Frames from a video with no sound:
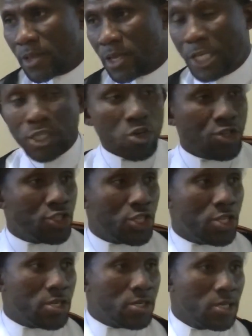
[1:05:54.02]
is
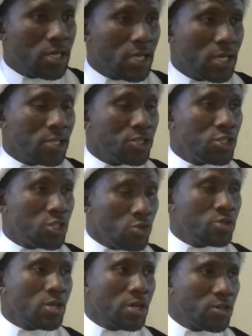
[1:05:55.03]
considered
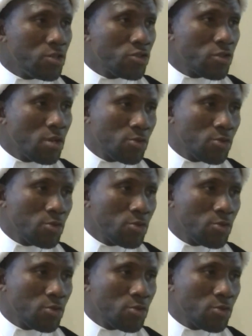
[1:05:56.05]
suicide in Islam.